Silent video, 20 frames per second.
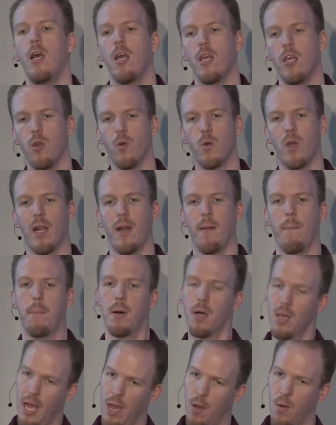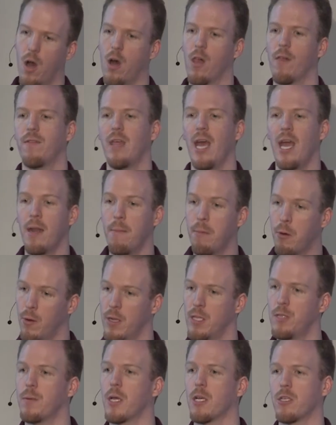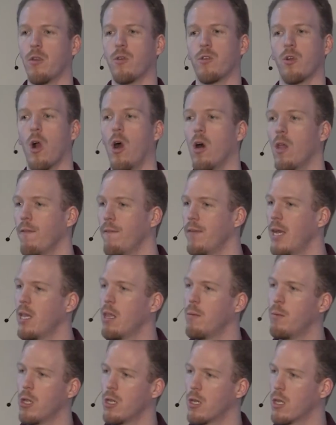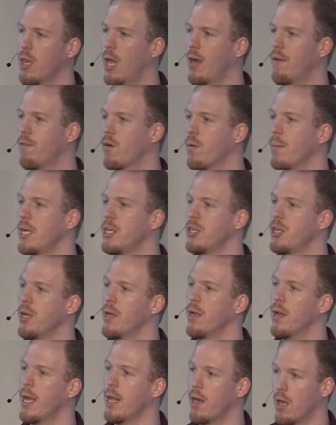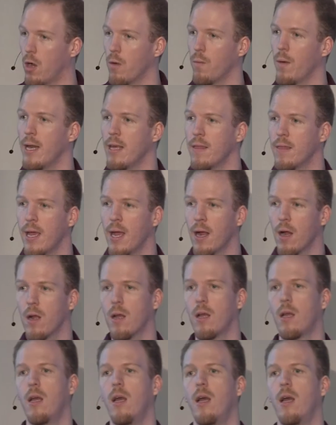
you can pull out all of the endpoints because those are all available in CloudFormation and already there.